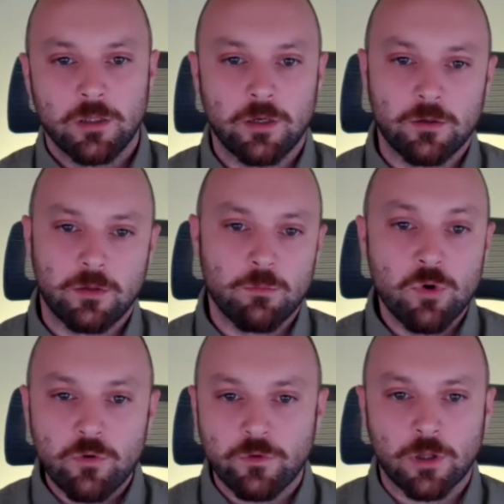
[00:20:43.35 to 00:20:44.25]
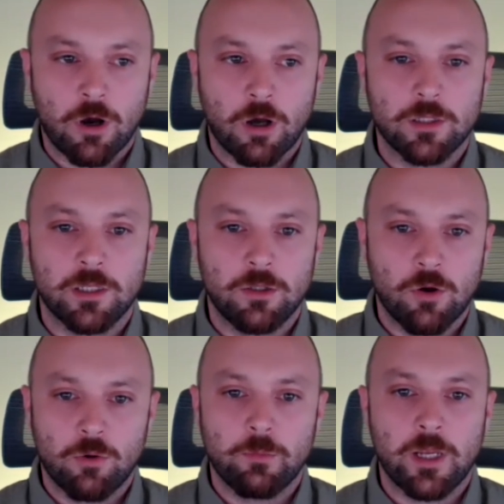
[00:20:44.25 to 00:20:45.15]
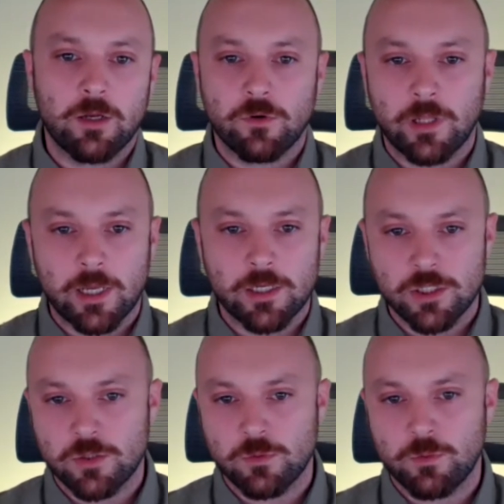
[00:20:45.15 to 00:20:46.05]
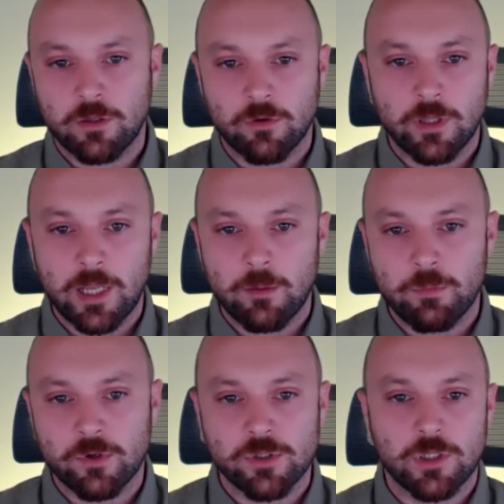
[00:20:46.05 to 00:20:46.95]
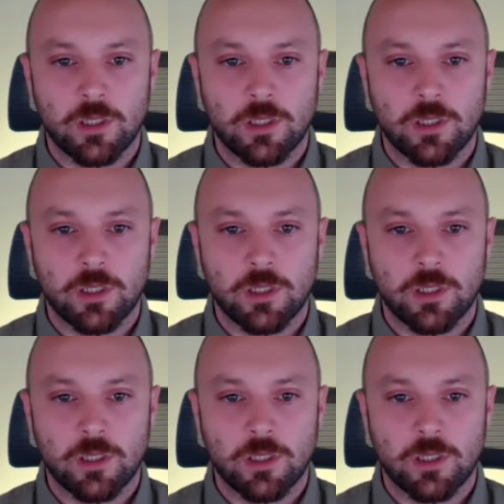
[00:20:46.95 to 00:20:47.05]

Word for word: They, they move a lot. They don't make relations with their neighbors.